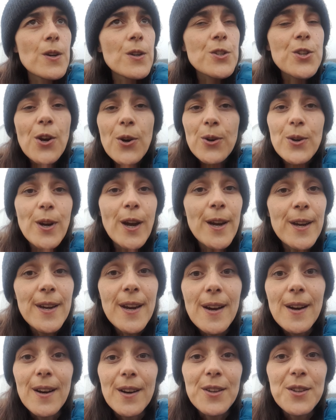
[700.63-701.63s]
So
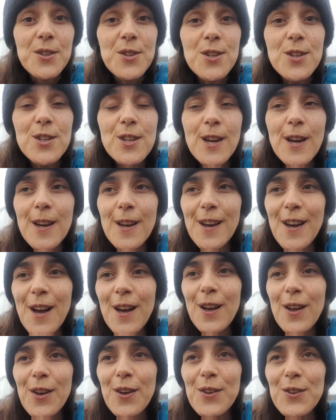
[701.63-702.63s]
yeah, this is,
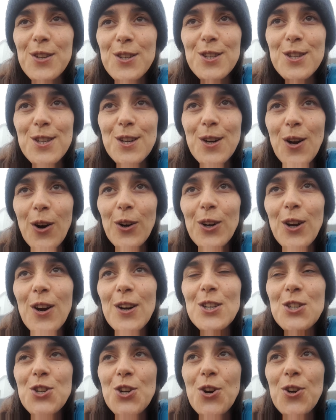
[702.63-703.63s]
this is an
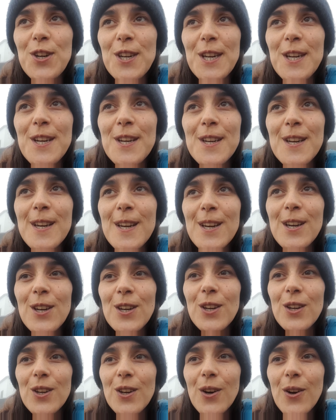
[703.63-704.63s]
ongoing journey.
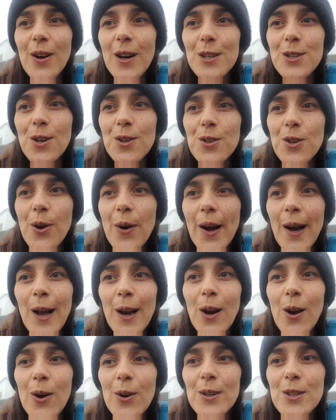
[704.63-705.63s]
You know, I don't know
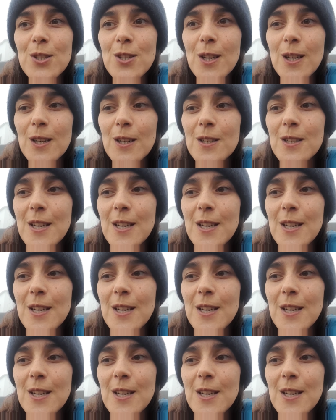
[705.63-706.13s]
how long it's going to